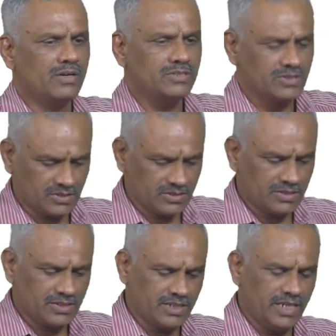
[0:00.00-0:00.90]

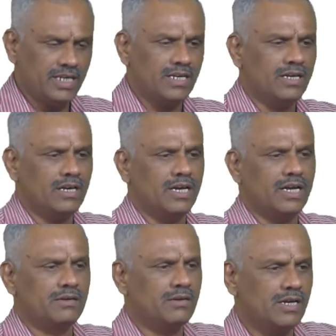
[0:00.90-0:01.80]
See,
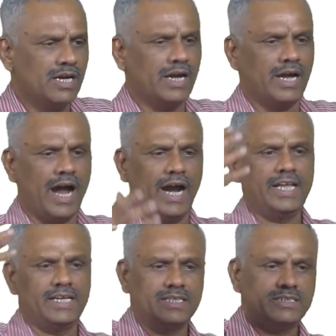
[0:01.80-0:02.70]

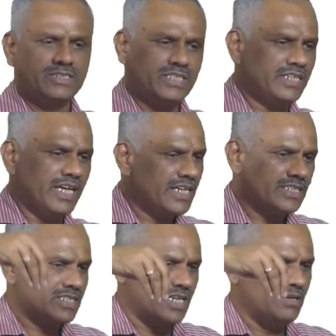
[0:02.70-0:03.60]
adding, taking
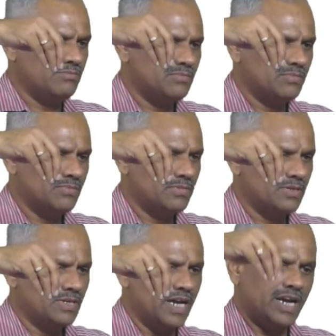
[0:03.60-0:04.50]
stream
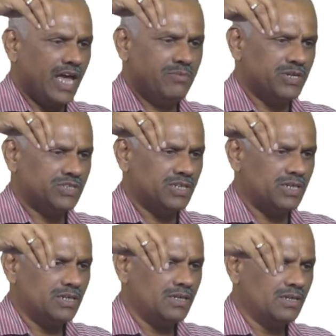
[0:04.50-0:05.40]
at high pressure,
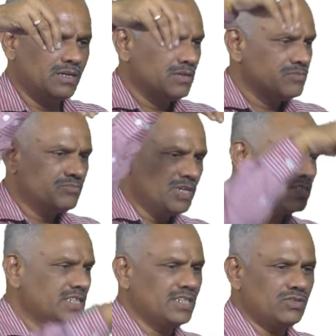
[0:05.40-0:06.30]

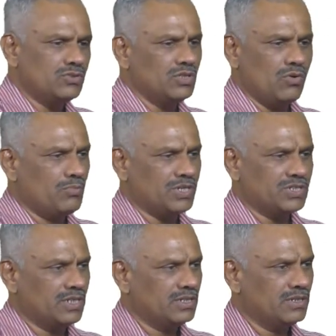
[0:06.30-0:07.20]
mixing into the low
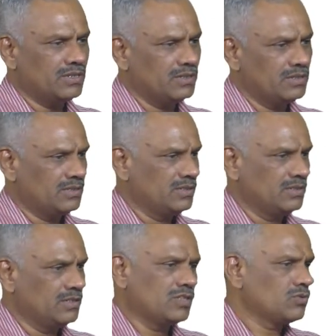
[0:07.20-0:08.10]
pressure,
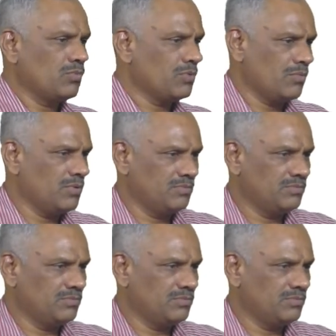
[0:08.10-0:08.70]
there is no problem,